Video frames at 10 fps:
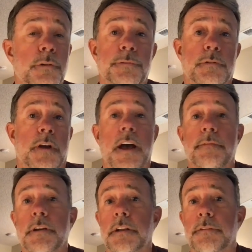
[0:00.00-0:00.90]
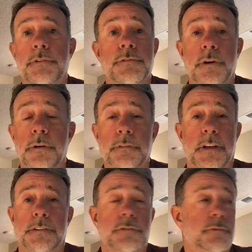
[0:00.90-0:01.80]
If you have it, if you don't,
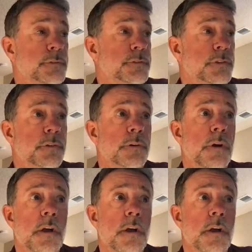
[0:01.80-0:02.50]
that's cool too.